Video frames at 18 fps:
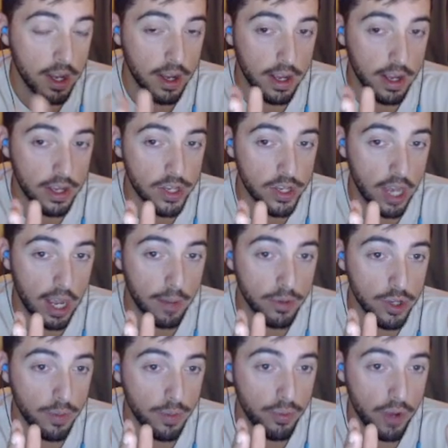is able
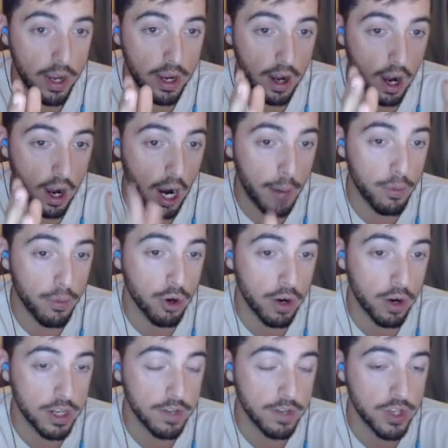to play a hyper
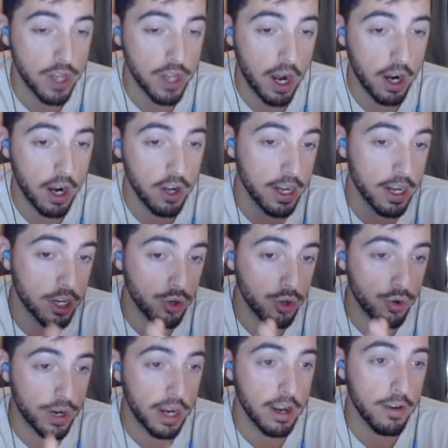aggressive style and
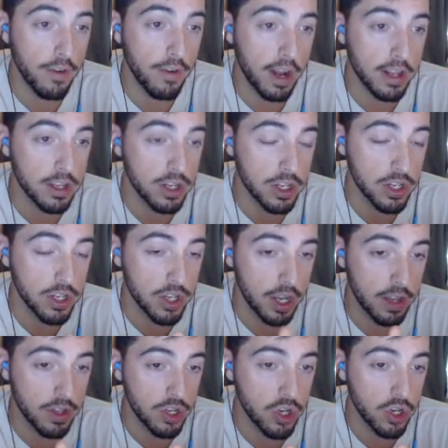create advantages
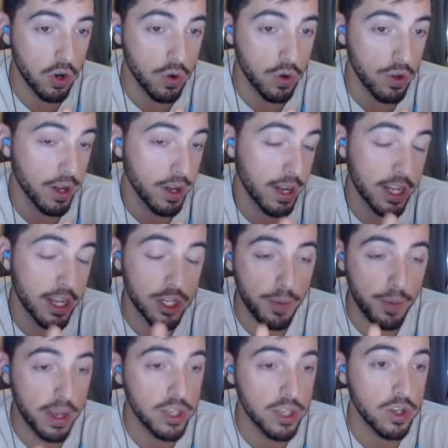in the jungle against
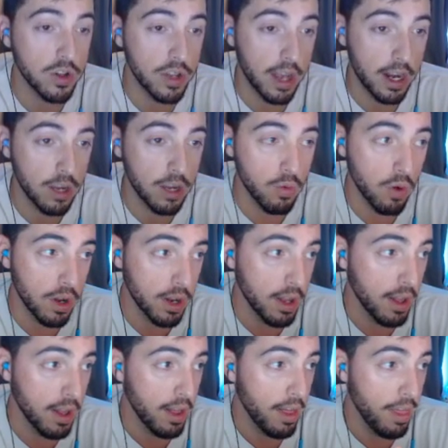basically anyone
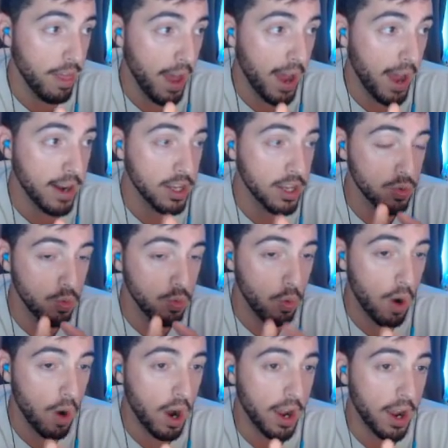that is
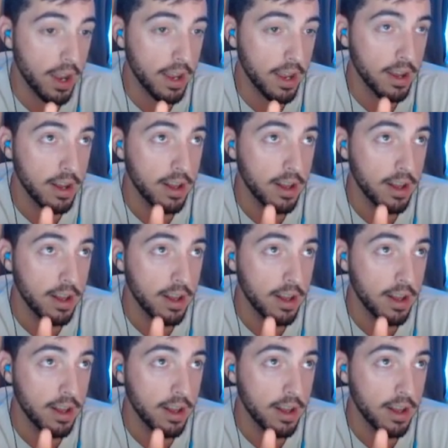why